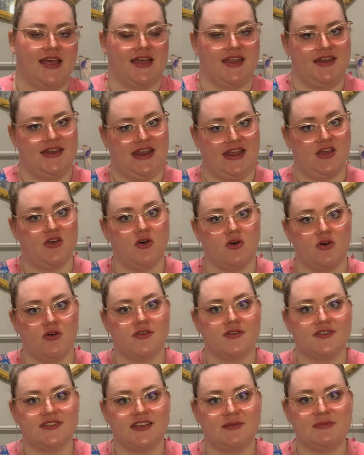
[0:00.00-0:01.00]

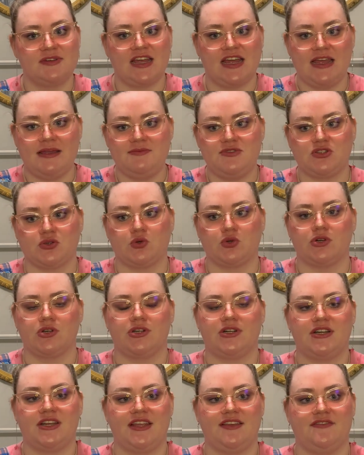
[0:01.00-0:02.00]
nickel sometimes,
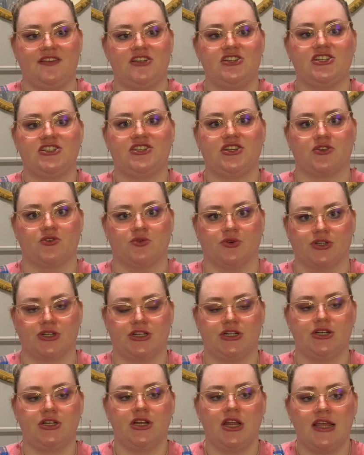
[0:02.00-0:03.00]
or even just a
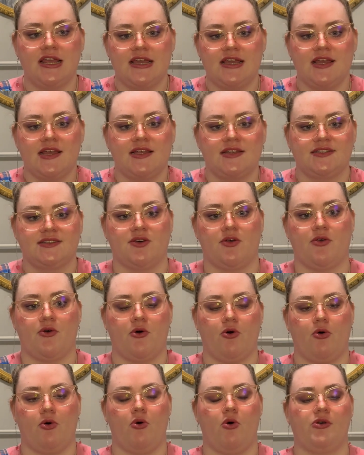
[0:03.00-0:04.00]
quarter. So the
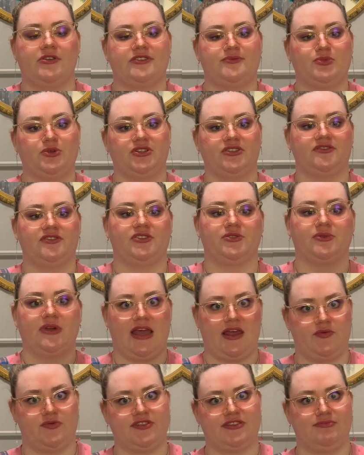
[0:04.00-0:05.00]
whole spool of
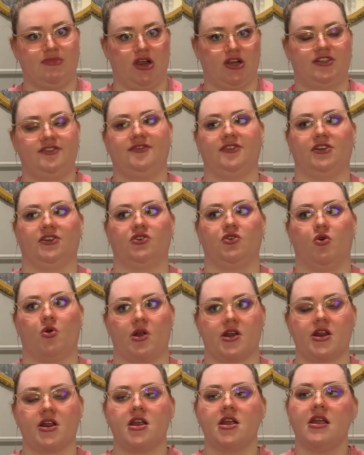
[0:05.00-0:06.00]
thread was marked for a
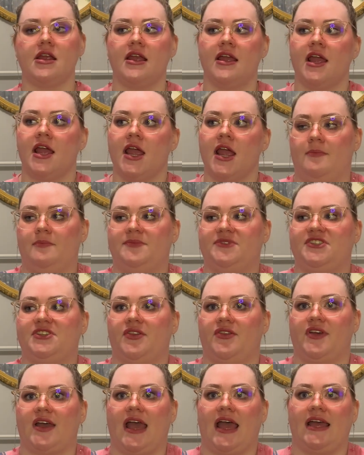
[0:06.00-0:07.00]
quarter. So
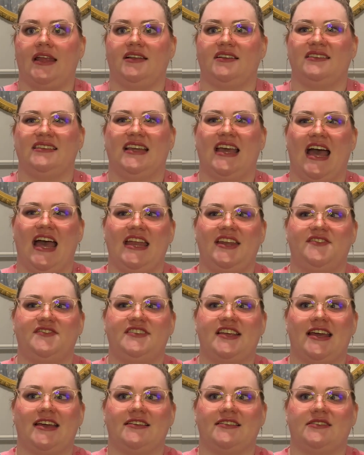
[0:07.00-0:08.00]
that kind of
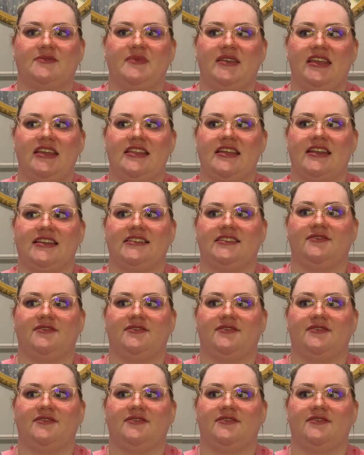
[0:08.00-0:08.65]
tells me that it's